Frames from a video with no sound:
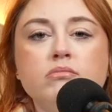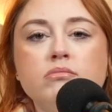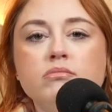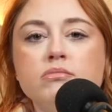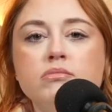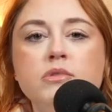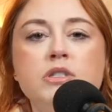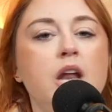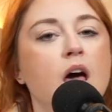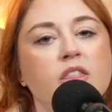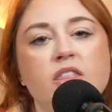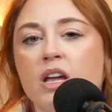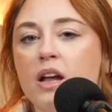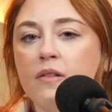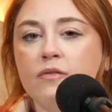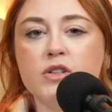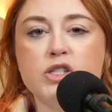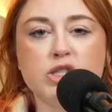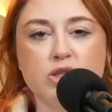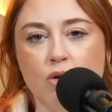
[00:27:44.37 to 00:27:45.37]
Nothing of
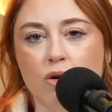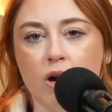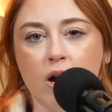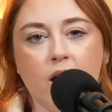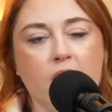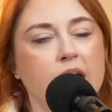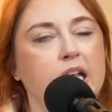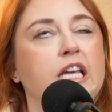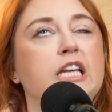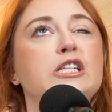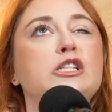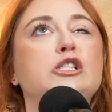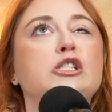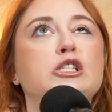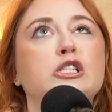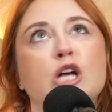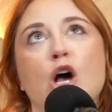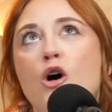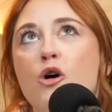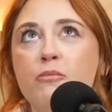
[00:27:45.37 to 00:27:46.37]
the sort. He's
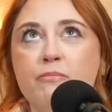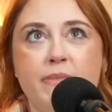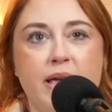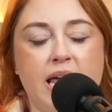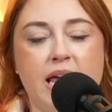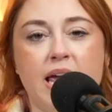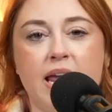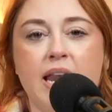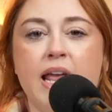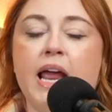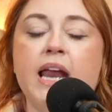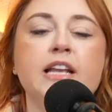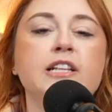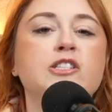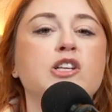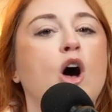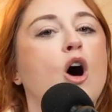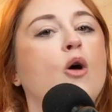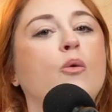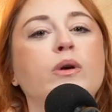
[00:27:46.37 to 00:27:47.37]
so mid, and it's
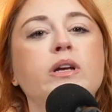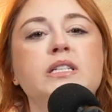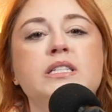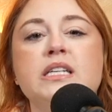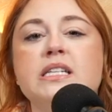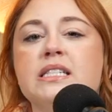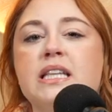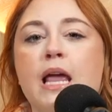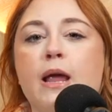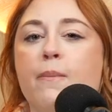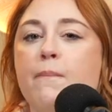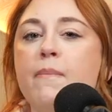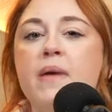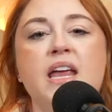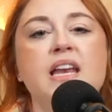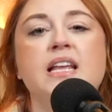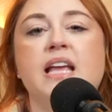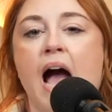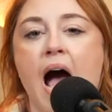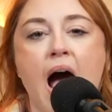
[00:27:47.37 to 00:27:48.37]
always these like
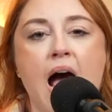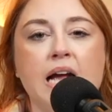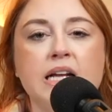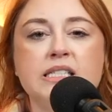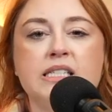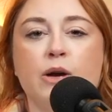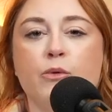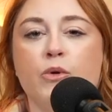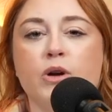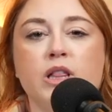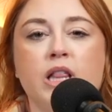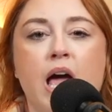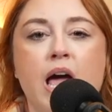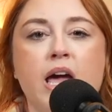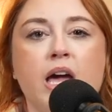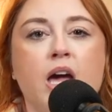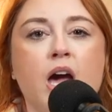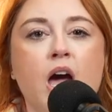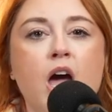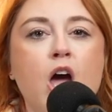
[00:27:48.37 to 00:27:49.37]
mid guys that we're
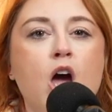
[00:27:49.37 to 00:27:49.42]
like